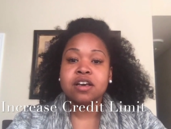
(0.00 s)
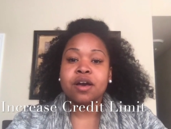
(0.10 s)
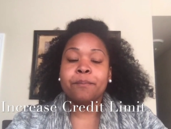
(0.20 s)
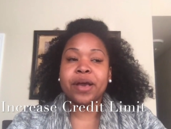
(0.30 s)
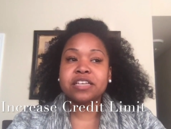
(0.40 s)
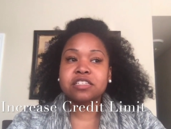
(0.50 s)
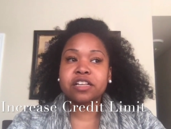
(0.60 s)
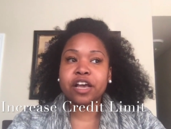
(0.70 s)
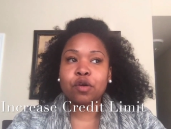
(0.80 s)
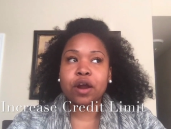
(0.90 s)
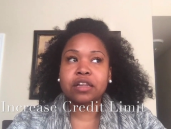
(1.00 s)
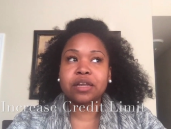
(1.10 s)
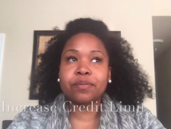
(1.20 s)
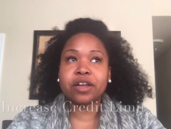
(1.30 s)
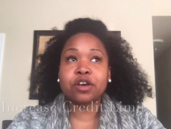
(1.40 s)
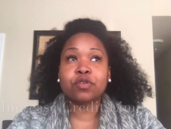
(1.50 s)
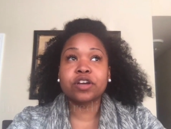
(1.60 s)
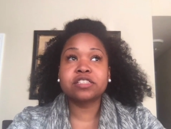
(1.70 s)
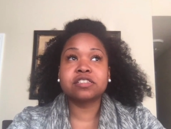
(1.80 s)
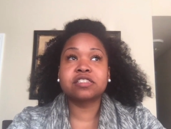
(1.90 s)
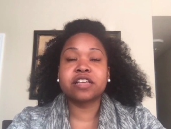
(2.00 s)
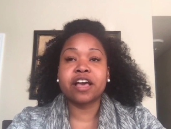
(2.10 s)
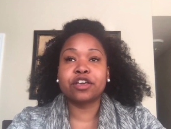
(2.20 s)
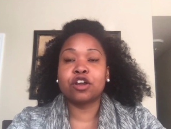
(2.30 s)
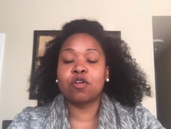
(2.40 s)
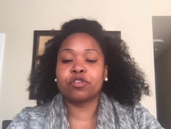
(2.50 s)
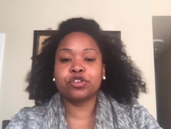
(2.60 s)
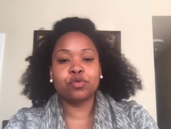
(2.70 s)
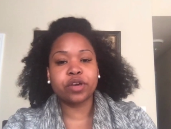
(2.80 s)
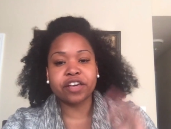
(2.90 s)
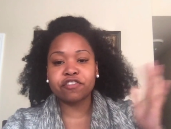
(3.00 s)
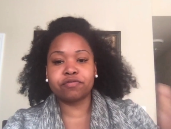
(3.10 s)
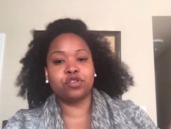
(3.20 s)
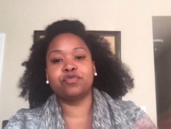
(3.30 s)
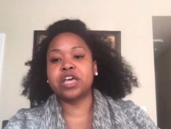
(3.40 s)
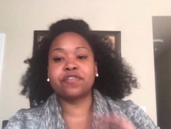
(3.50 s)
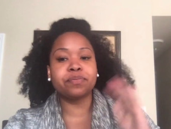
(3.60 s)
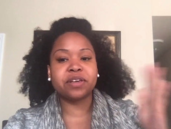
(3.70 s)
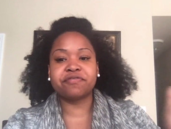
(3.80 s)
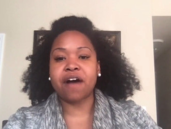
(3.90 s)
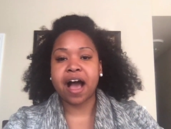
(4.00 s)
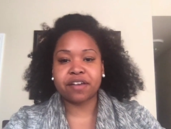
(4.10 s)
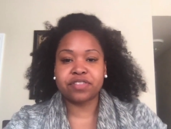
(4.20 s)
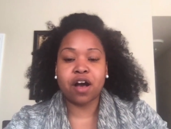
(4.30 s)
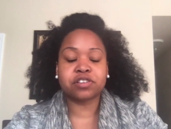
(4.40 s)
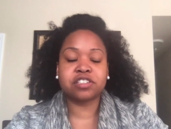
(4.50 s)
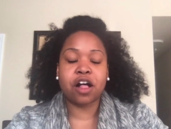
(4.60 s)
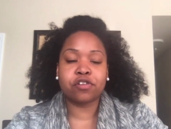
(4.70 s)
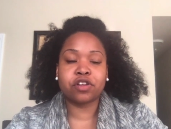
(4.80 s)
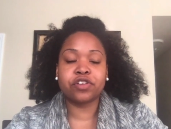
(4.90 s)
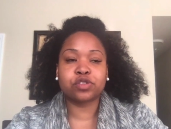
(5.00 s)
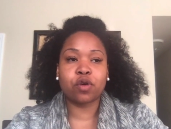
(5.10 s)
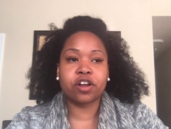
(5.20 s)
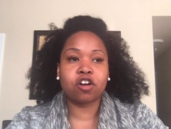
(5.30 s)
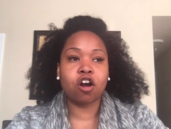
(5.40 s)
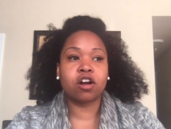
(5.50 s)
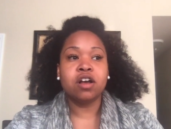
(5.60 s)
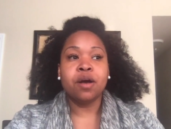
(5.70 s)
Basically, a credit limit increase is saying, you've given me $5,000 on this credit card,